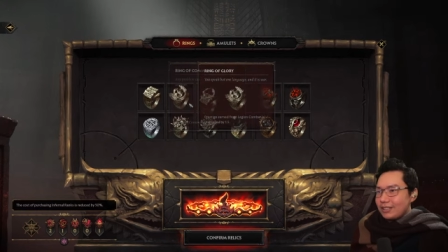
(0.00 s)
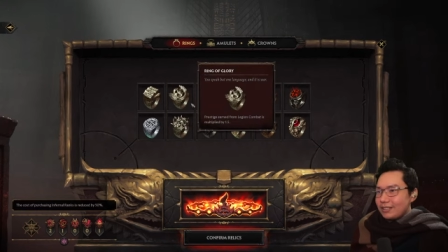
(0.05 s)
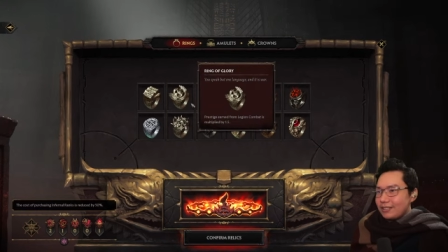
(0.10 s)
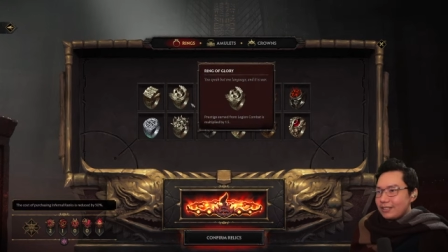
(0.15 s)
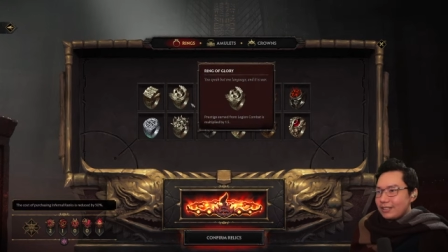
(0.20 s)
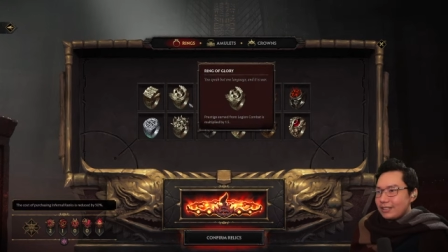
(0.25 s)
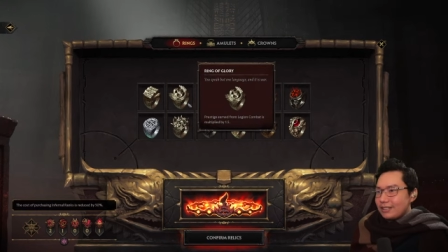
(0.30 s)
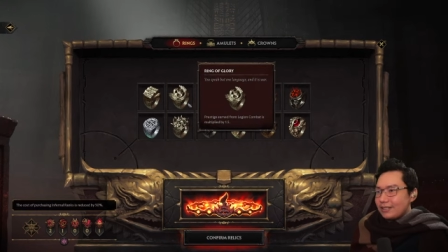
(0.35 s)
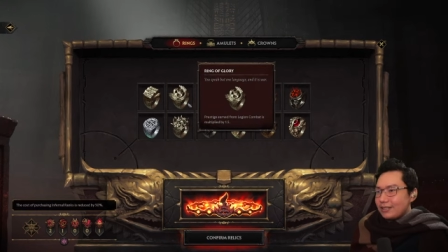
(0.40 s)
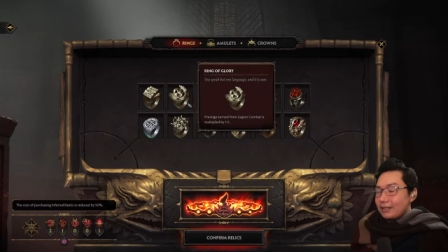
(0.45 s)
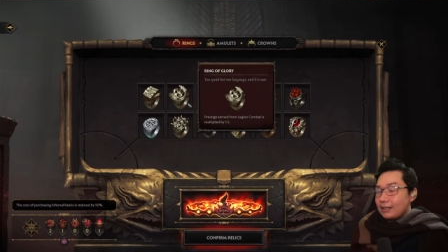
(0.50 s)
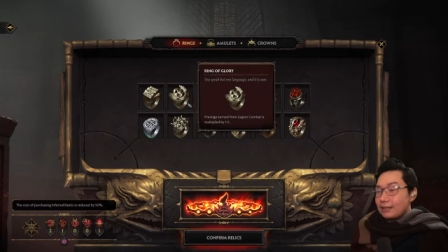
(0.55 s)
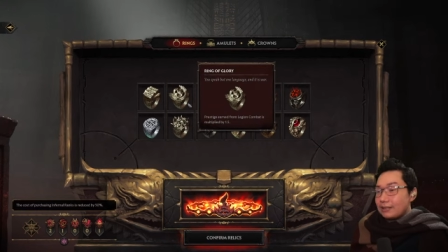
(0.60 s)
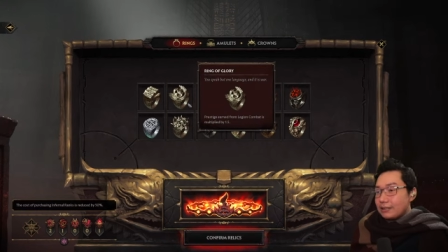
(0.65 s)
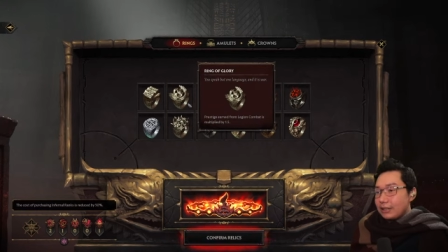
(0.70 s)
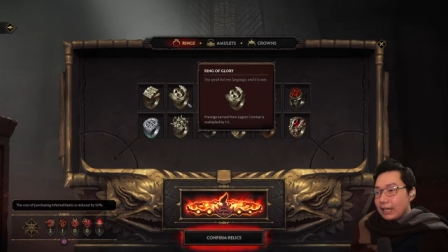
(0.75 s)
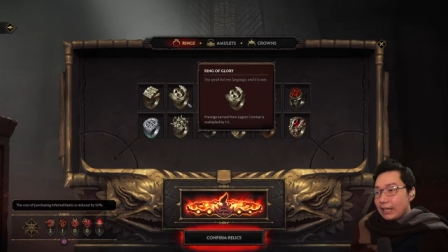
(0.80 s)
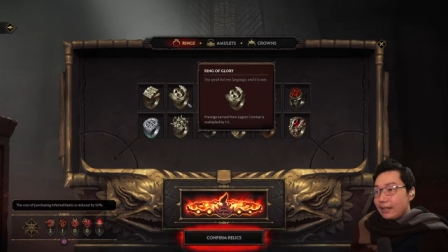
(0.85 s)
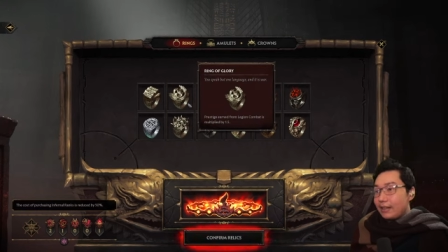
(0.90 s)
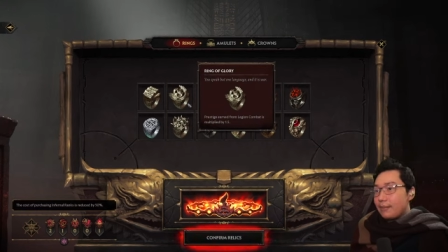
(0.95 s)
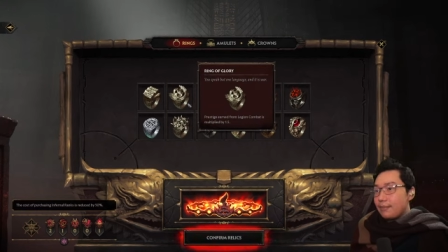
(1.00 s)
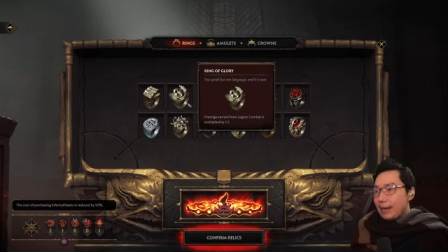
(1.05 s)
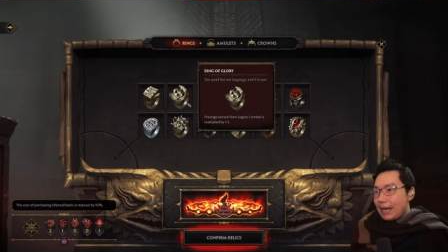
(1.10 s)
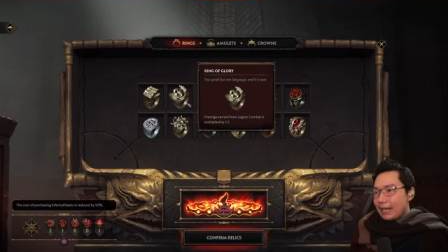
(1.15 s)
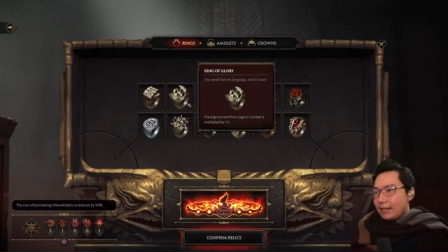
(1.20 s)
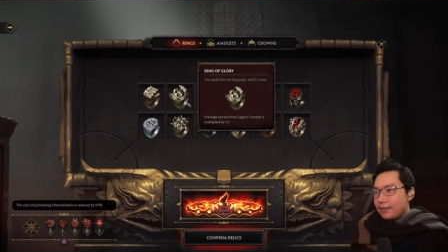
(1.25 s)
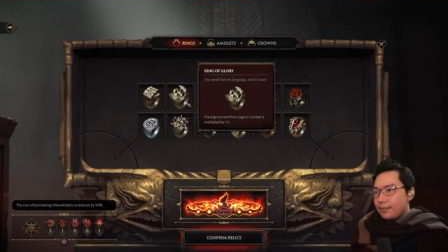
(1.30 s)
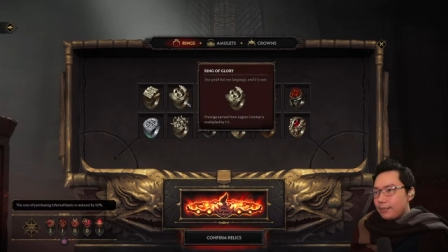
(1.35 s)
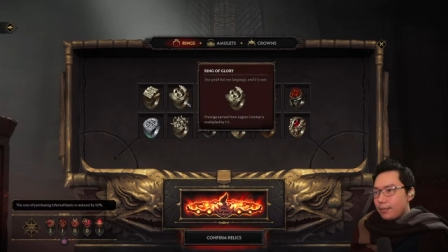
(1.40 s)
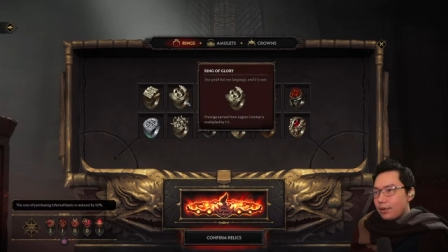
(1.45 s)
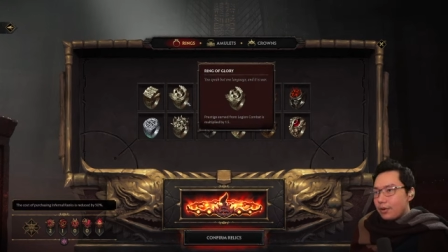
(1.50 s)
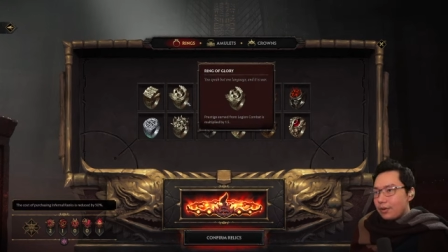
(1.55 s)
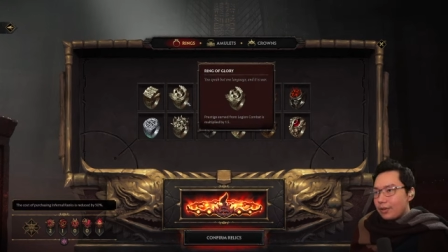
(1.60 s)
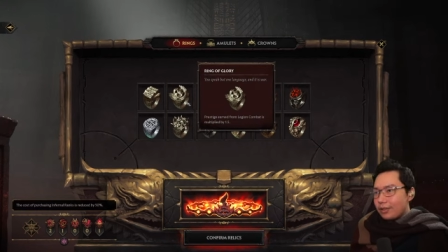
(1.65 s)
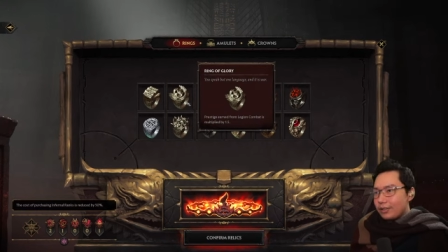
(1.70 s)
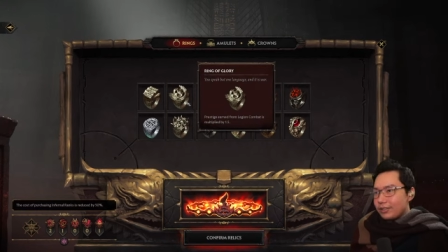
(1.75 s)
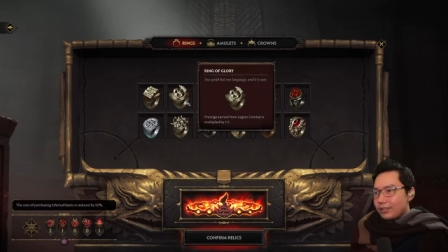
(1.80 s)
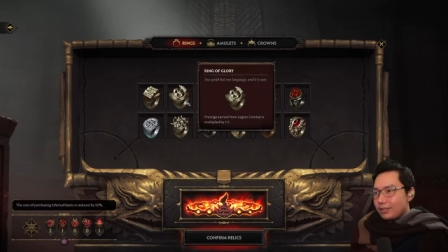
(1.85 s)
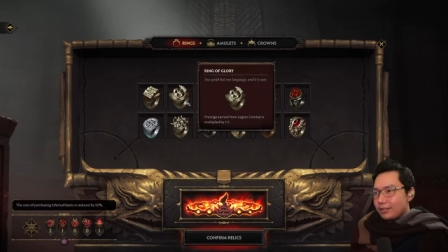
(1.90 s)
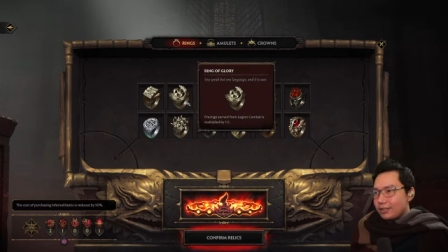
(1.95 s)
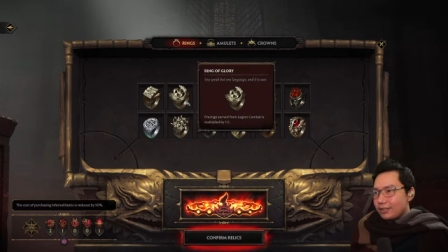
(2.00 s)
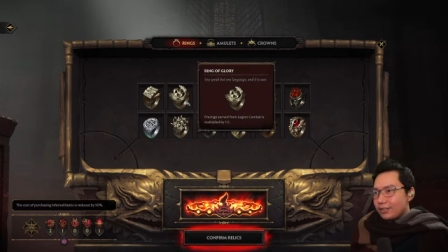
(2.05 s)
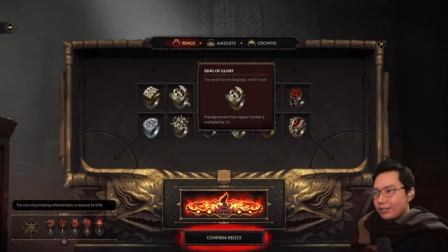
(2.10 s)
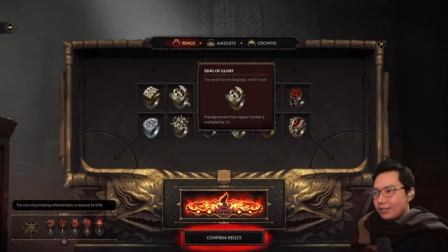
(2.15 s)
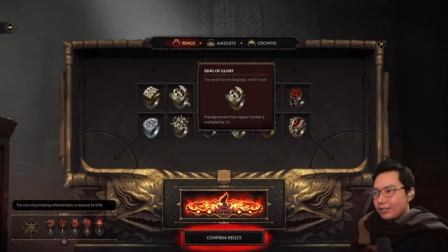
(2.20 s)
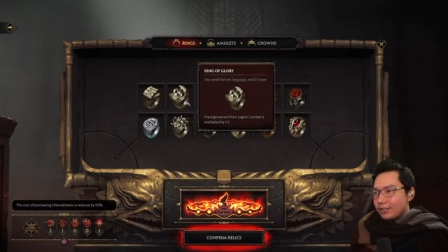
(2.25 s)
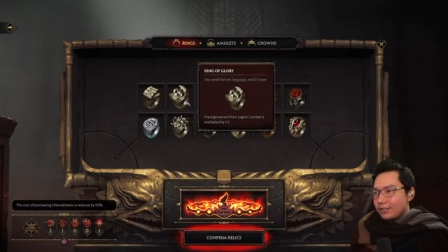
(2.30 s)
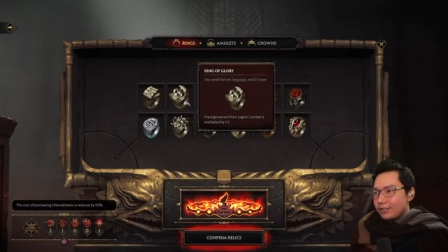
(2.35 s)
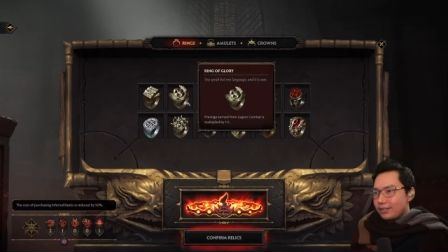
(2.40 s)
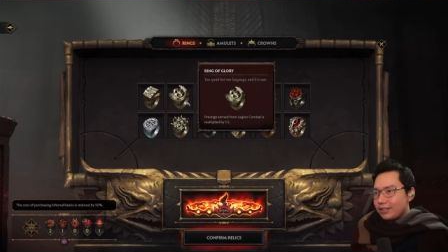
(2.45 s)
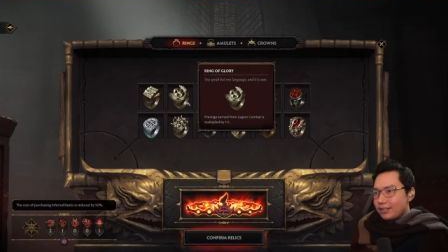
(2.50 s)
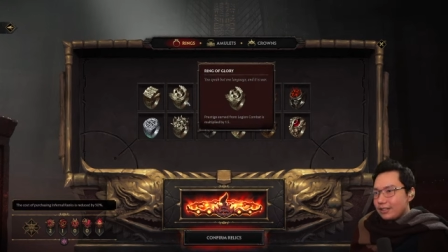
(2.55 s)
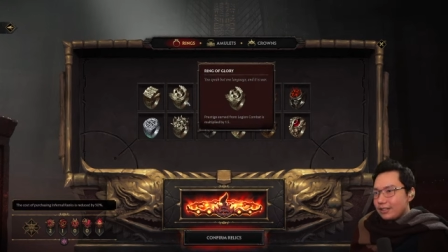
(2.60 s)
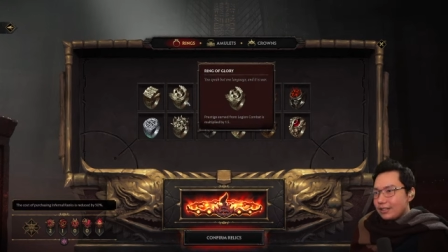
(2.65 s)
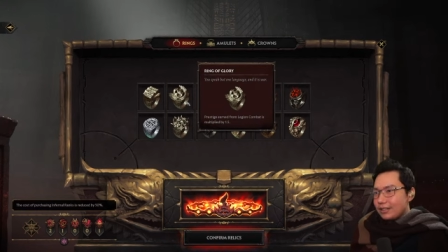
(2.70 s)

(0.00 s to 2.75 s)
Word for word: Increase uh, can command more soldiers.